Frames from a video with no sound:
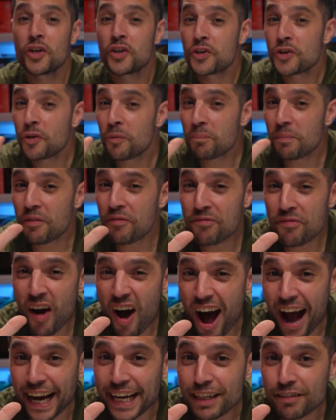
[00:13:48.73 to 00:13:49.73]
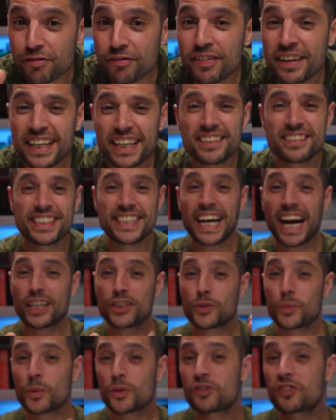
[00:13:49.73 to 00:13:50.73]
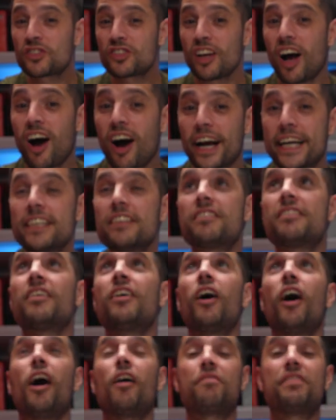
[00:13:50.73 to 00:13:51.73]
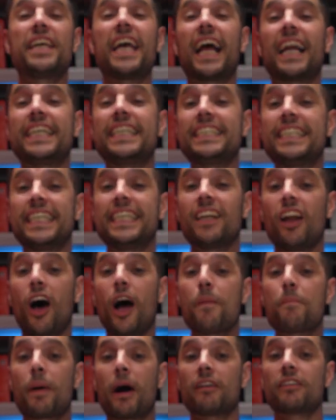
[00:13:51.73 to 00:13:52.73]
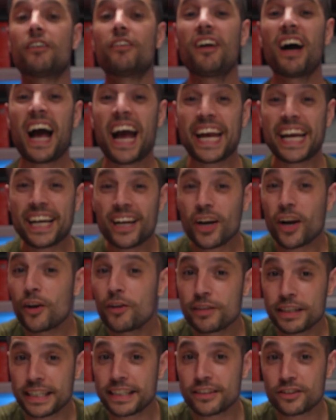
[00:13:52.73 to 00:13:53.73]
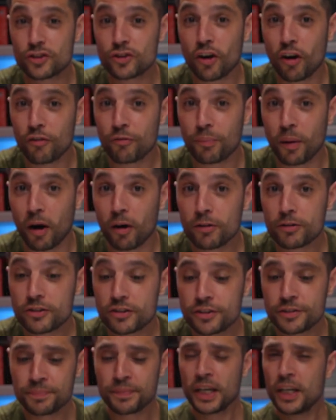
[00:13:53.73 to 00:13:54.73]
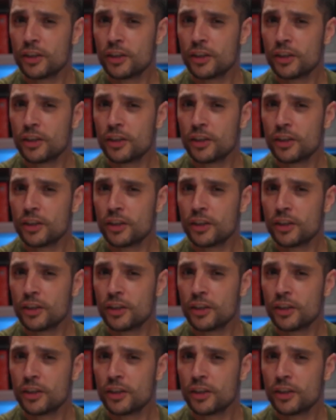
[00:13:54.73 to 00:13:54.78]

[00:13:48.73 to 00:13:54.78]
Number 5 is the actual size of the LED light panel, including the softbox.